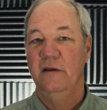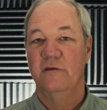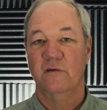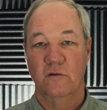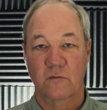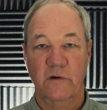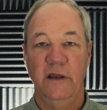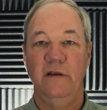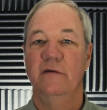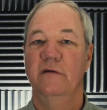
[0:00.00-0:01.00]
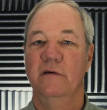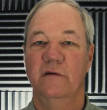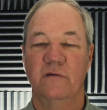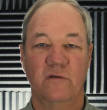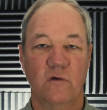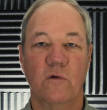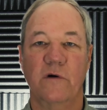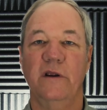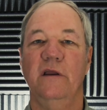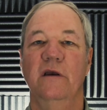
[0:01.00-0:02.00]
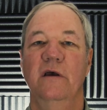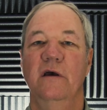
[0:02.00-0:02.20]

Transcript: It's a great story.